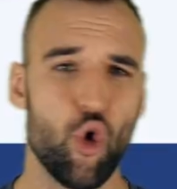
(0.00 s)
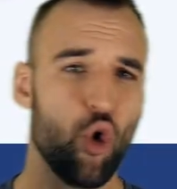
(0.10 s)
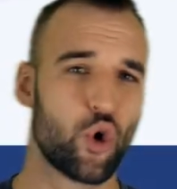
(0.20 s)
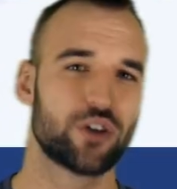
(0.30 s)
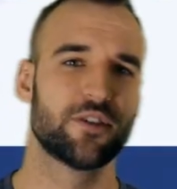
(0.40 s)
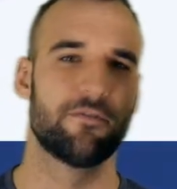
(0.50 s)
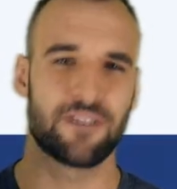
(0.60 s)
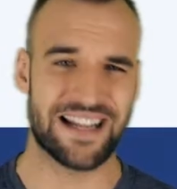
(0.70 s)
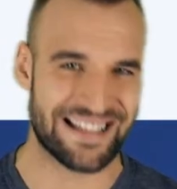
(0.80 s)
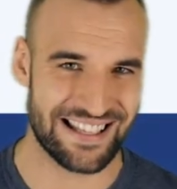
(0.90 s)
Ucht
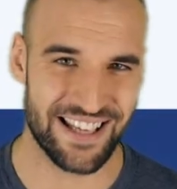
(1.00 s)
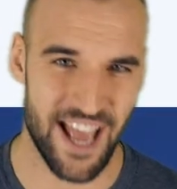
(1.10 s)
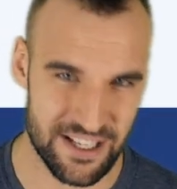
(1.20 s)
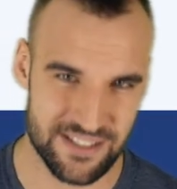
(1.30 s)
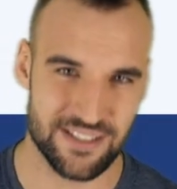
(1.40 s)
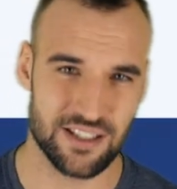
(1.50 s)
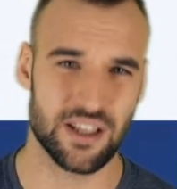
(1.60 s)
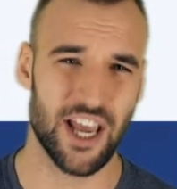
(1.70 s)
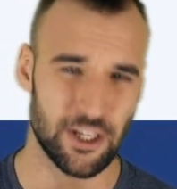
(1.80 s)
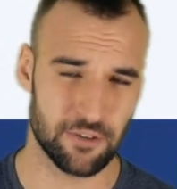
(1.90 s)
Freddy Est,
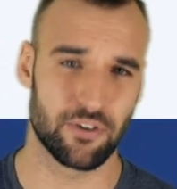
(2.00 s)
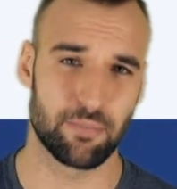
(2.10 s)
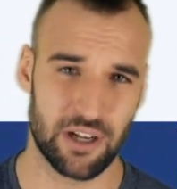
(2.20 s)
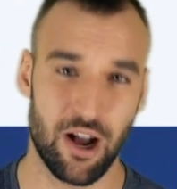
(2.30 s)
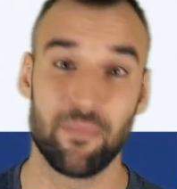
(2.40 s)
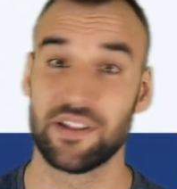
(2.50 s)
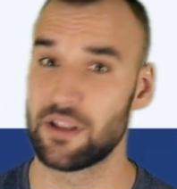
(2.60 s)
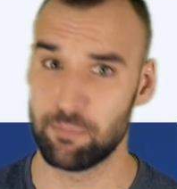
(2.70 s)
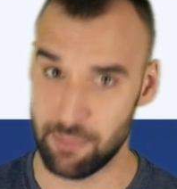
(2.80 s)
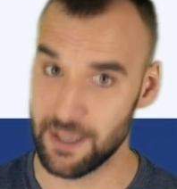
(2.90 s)
thank you for becoming
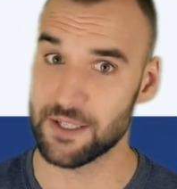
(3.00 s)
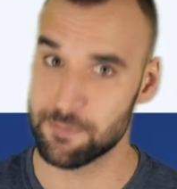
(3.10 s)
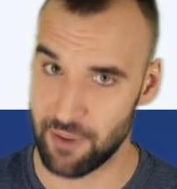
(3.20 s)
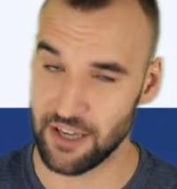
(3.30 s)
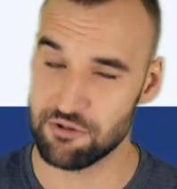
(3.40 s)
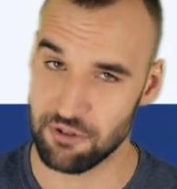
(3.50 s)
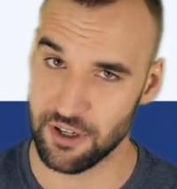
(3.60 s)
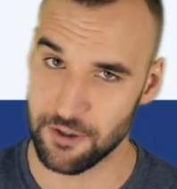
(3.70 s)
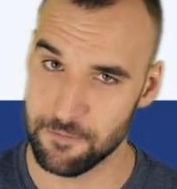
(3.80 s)
the biggest Patreon.